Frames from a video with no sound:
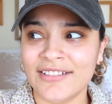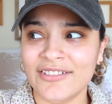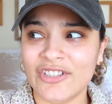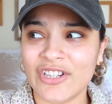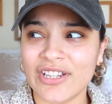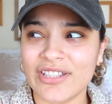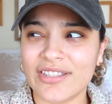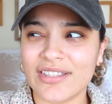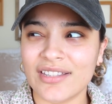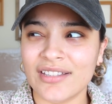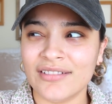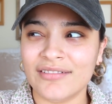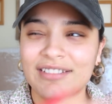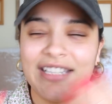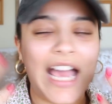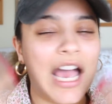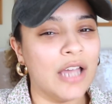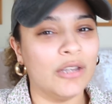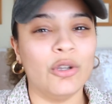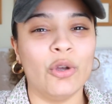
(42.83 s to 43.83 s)
just
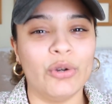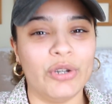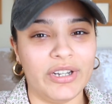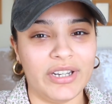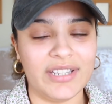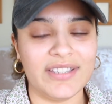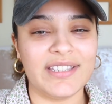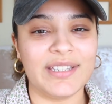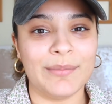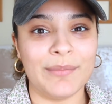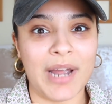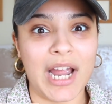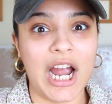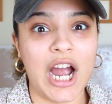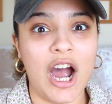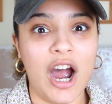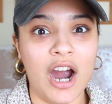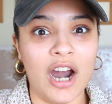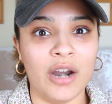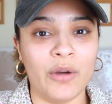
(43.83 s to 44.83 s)
downloaded into my
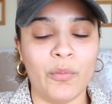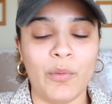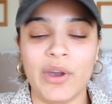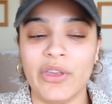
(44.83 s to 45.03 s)
heart,